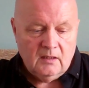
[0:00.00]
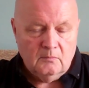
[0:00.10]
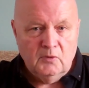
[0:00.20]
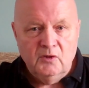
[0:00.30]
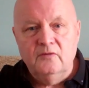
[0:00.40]

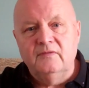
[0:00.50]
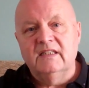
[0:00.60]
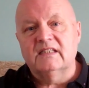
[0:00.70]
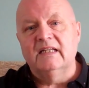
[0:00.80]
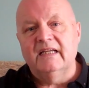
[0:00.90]
move
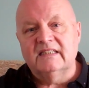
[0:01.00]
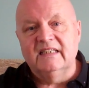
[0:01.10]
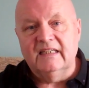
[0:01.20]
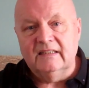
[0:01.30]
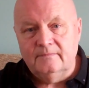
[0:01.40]

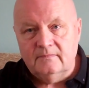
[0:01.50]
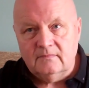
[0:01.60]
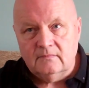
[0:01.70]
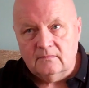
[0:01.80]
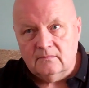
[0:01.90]
dyslexia
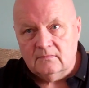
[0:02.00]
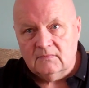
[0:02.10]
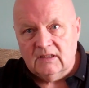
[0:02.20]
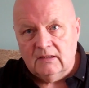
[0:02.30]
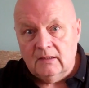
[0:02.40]

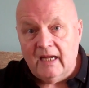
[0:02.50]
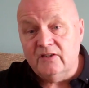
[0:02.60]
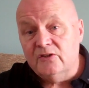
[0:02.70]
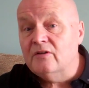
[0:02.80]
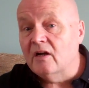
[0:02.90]

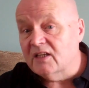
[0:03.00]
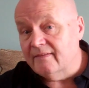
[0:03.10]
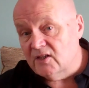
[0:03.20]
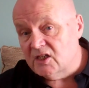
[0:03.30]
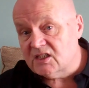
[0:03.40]
and
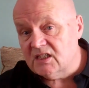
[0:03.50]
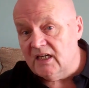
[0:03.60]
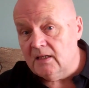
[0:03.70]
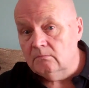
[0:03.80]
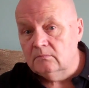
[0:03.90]

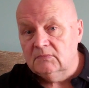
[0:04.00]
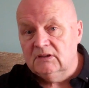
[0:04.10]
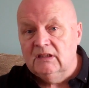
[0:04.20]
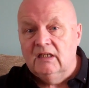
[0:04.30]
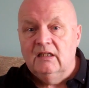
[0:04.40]
neurodiversity
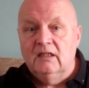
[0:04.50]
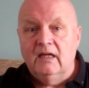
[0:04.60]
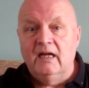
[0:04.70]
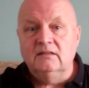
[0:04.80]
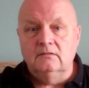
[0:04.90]

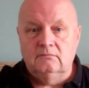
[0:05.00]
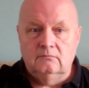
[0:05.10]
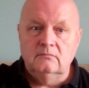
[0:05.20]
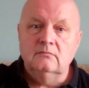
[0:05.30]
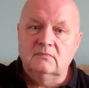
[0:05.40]
and
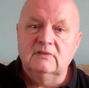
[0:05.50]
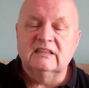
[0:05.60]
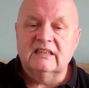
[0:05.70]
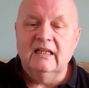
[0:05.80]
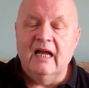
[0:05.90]

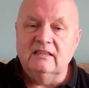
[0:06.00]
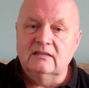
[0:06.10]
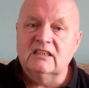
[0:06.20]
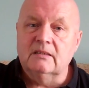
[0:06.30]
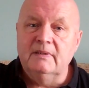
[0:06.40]

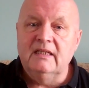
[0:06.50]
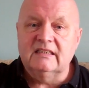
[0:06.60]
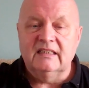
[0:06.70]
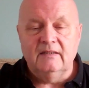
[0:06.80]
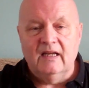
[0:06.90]

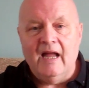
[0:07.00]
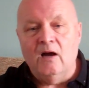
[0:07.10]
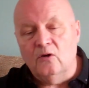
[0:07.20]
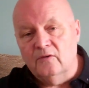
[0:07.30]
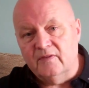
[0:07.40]
disability
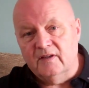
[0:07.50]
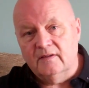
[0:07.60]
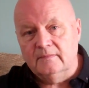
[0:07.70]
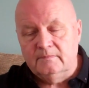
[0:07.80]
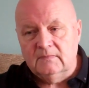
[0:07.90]
out of
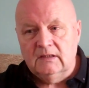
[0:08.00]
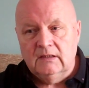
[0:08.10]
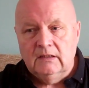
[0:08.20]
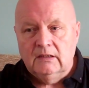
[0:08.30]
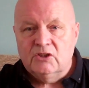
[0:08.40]
the
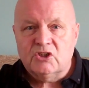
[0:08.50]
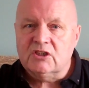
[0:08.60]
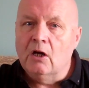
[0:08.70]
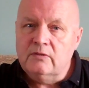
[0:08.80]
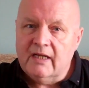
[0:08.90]

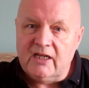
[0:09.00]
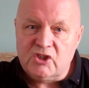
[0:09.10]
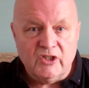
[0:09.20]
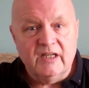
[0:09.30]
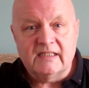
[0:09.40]
stone
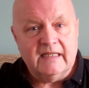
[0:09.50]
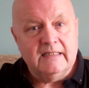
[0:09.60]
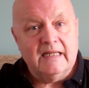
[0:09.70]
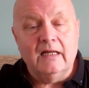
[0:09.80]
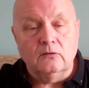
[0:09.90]
age that it's
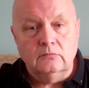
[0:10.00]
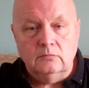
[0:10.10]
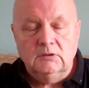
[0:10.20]
in now,